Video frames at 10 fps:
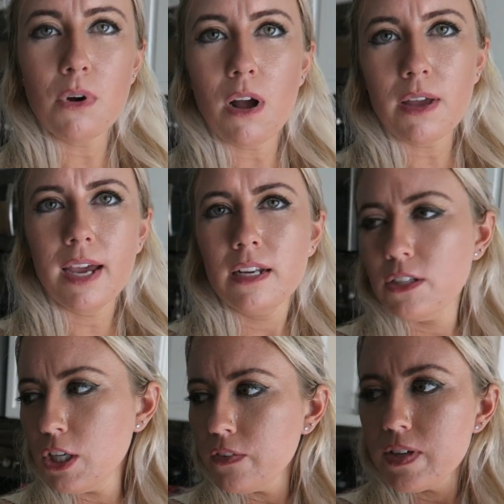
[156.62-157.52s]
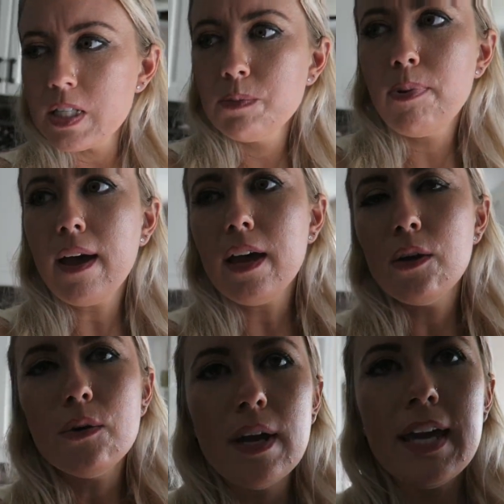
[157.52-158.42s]
We're all kind of nervous, but
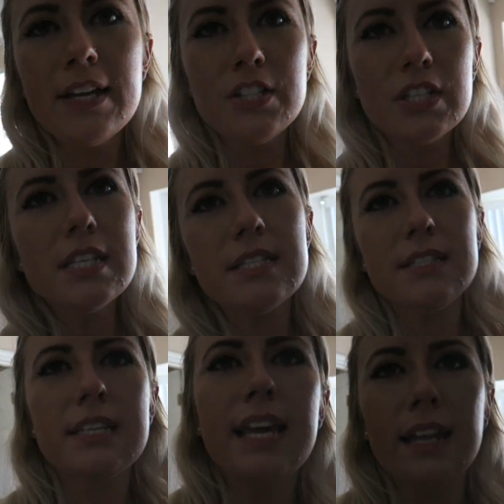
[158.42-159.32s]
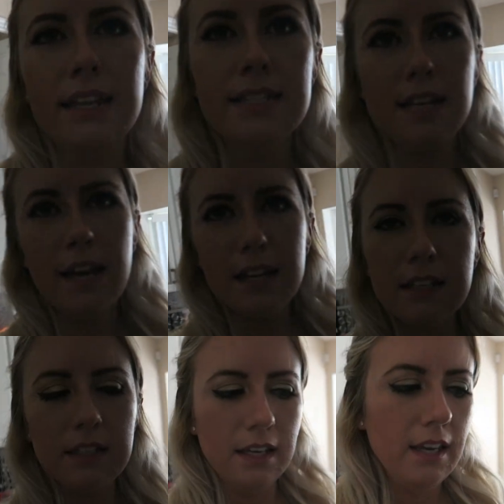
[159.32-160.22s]
anxious to get it
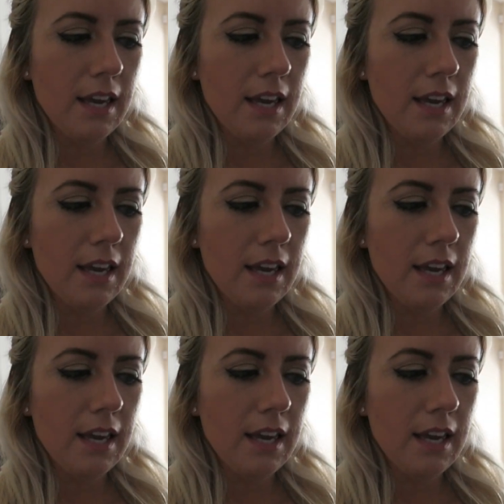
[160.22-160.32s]
done